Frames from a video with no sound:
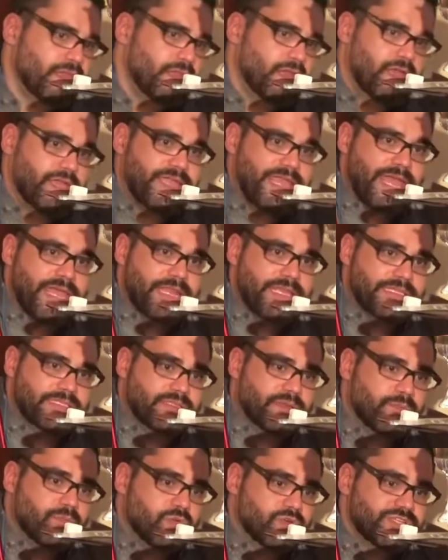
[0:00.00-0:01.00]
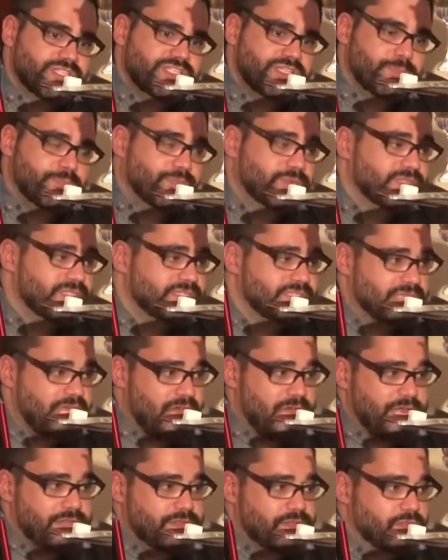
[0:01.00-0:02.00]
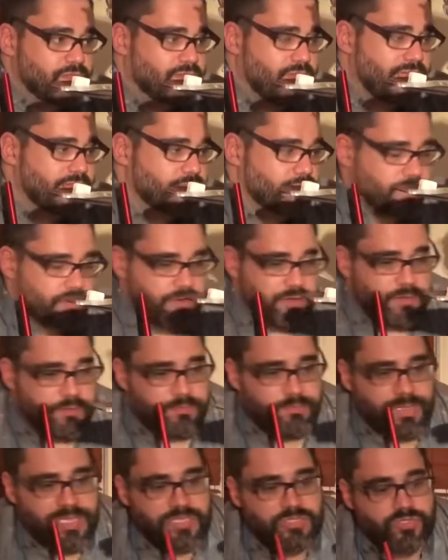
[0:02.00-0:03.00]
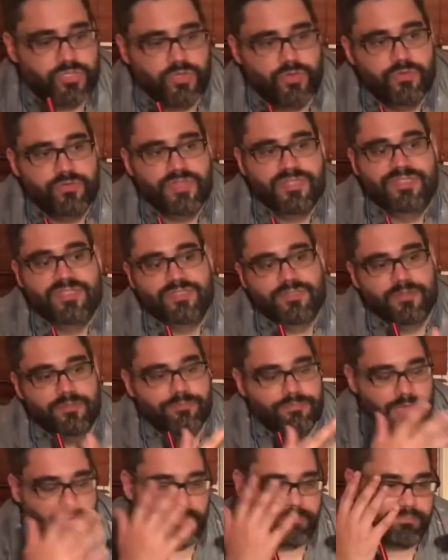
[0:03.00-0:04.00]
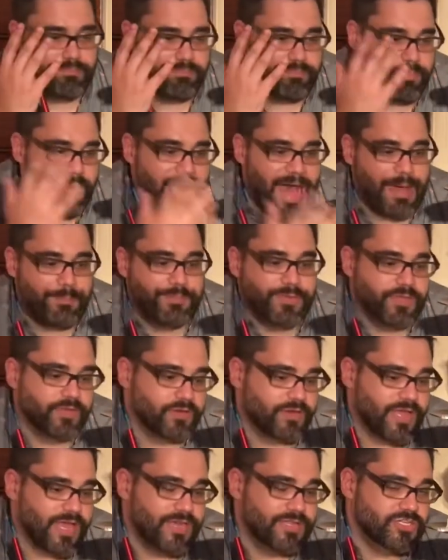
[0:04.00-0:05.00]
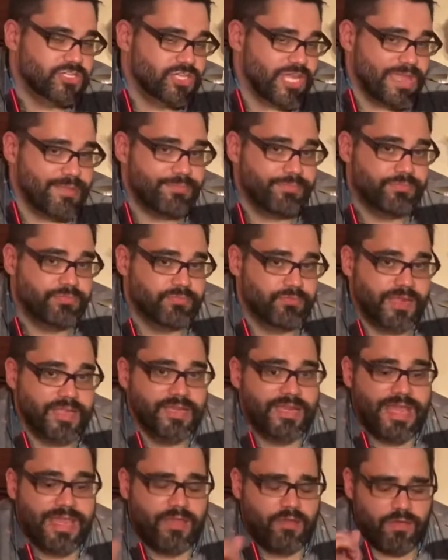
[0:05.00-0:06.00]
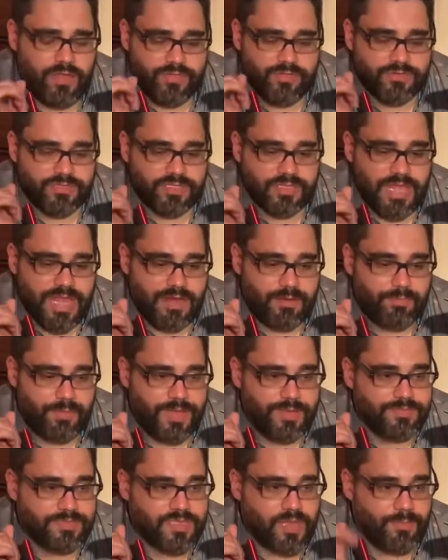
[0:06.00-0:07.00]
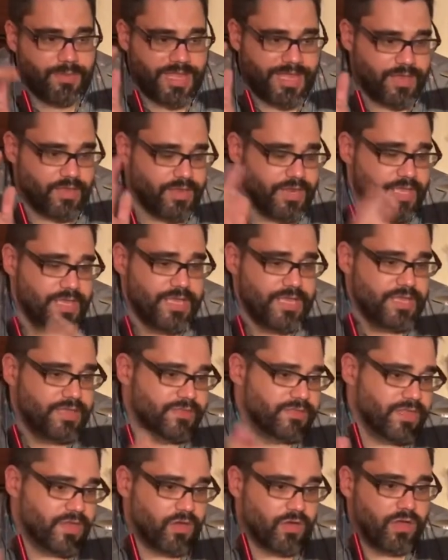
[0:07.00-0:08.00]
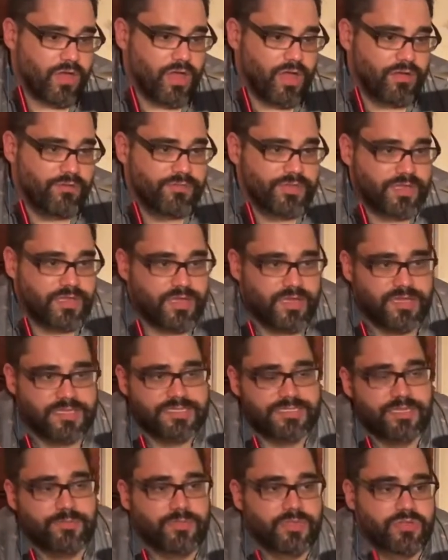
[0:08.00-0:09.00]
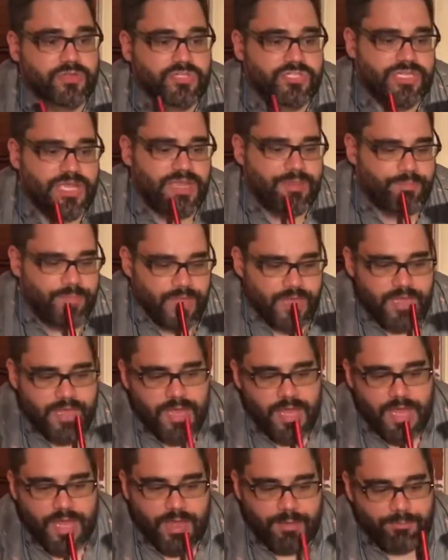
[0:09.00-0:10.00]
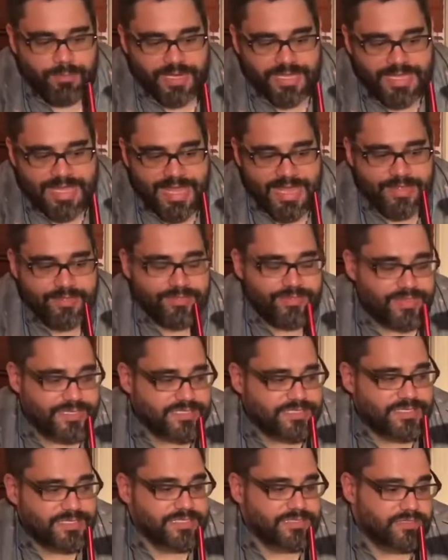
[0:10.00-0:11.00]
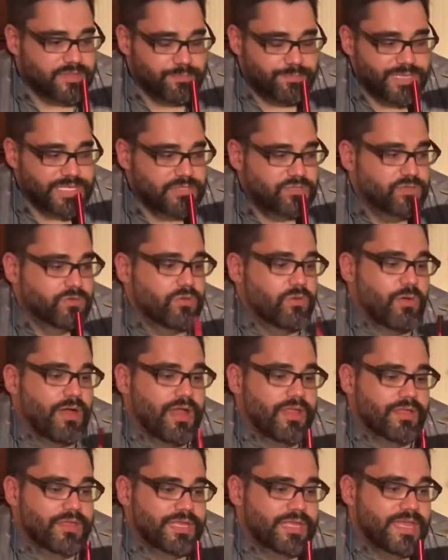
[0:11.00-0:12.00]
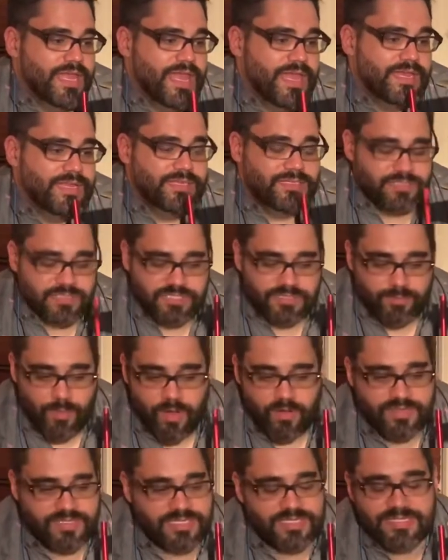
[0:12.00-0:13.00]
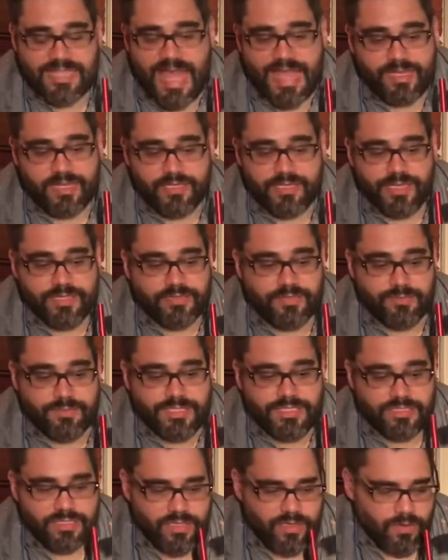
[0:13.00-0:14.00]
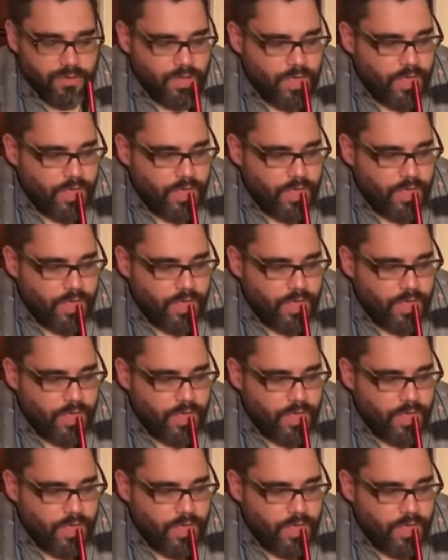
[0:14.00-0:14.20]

Again, it's a more simple design than the regular B2. This is a popular kind of shape right now. There's a lot of pipes coming out that are of a similar shape. But again, this is the B2 quality, and it smokes exactly like the B2.